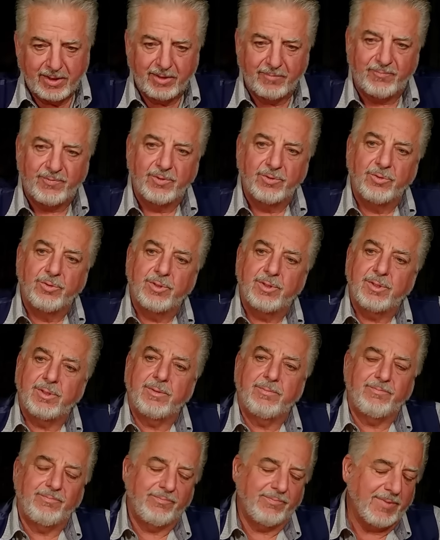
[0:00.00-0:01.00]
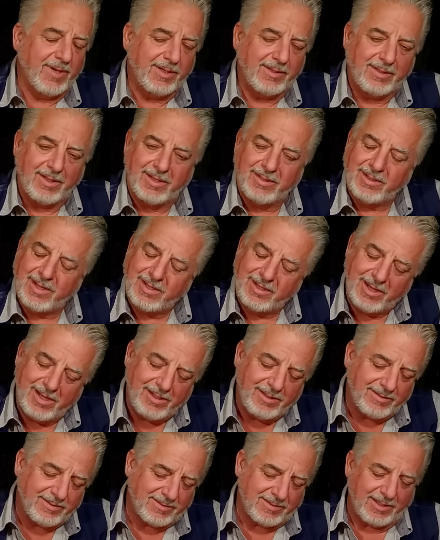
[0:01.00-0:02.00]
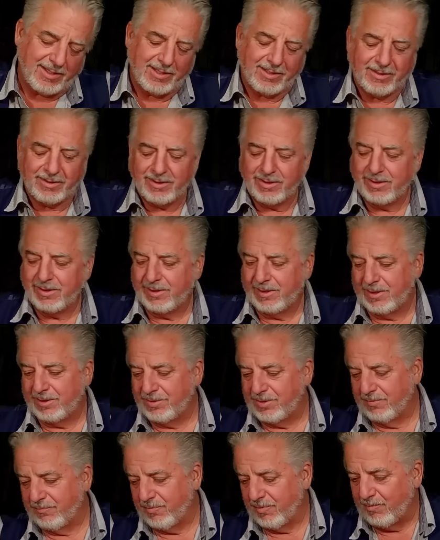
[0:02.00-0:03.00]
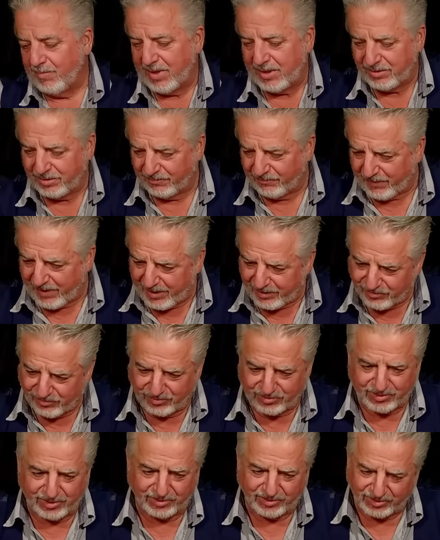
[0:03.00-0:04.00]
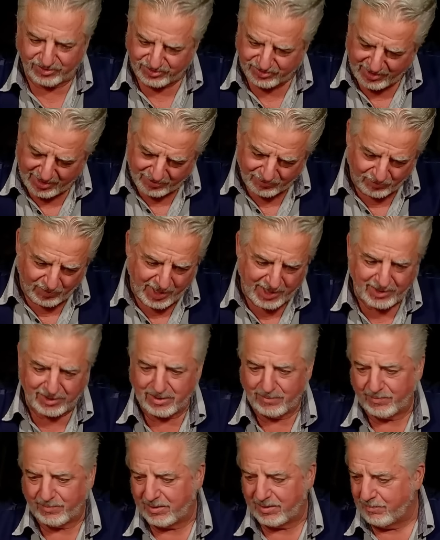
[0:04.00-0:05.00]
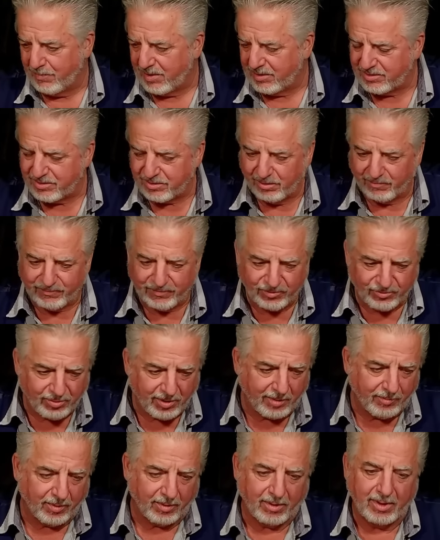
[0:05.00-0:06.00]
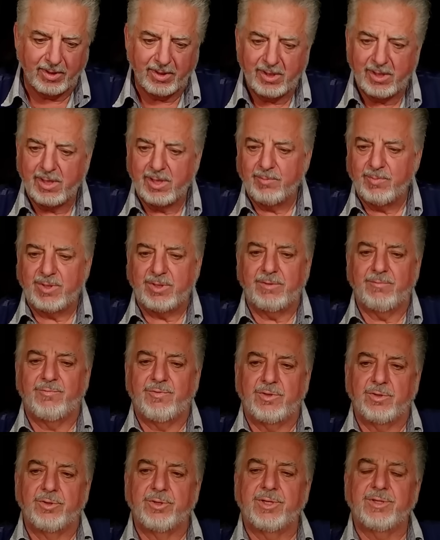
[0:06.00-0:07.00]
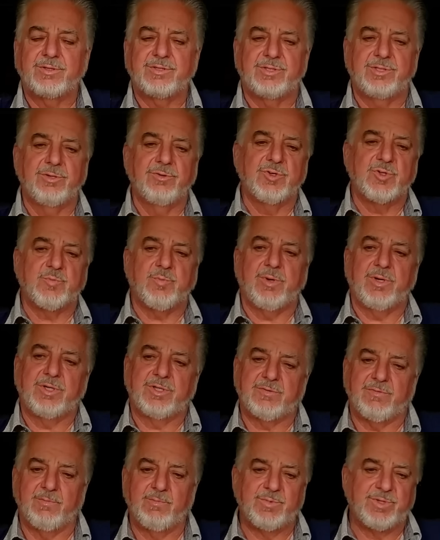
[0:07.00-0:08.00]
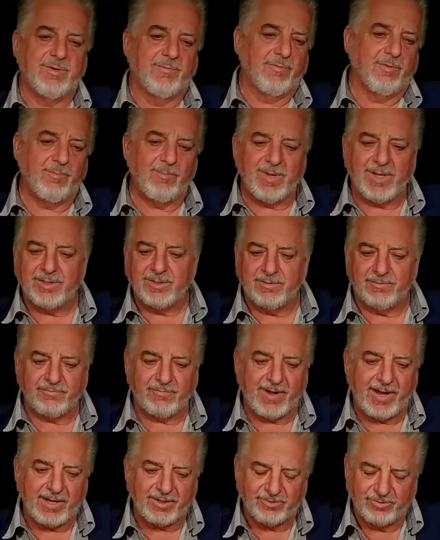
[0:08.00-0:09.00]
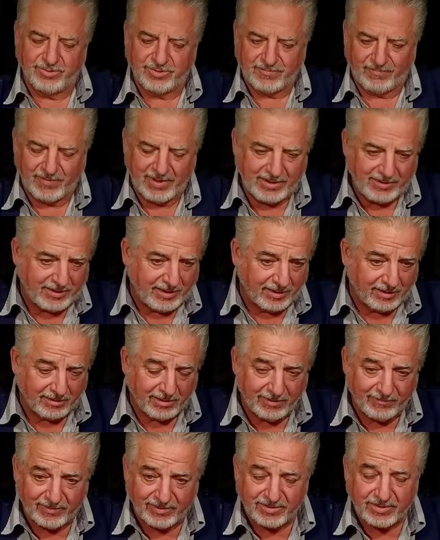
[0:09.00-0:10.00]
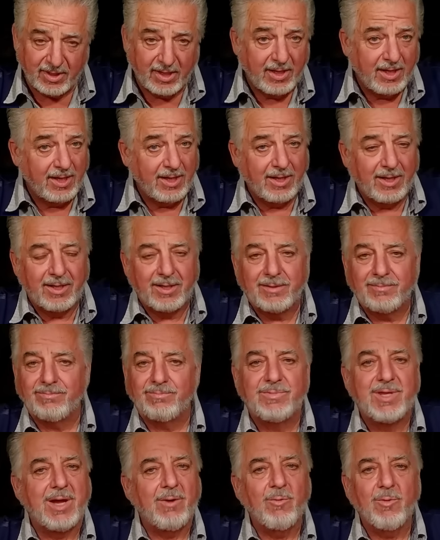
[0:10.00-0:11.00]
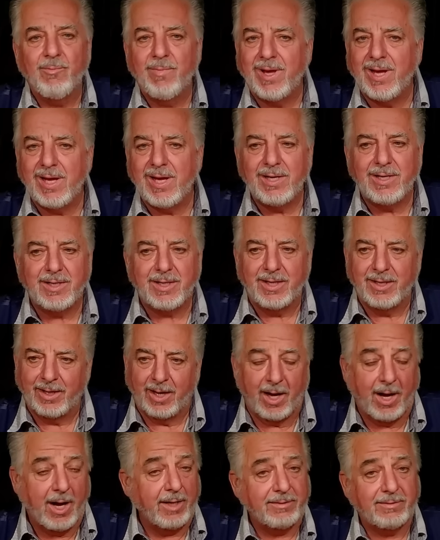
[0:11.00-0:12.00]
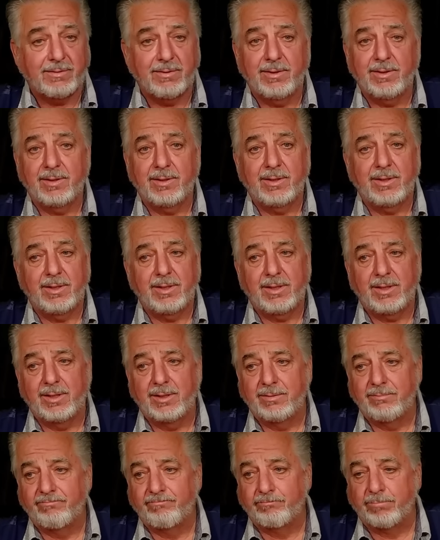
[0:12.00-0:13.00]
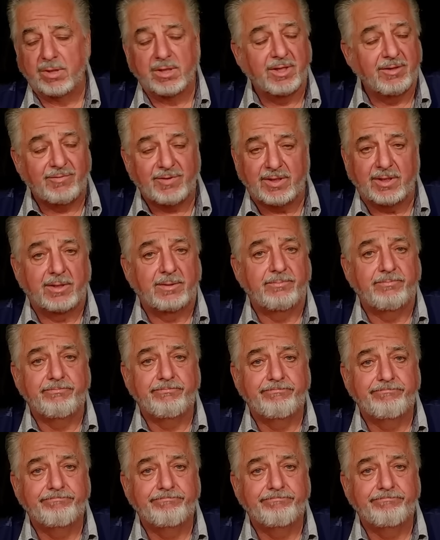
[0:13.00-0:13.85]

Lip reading: If you look at it, I hate saying different manufacturers because it's not right. Myself in trouble. But if you look at sear springs from different manufacturers of 1911s, they were made in a hut in Bolivia.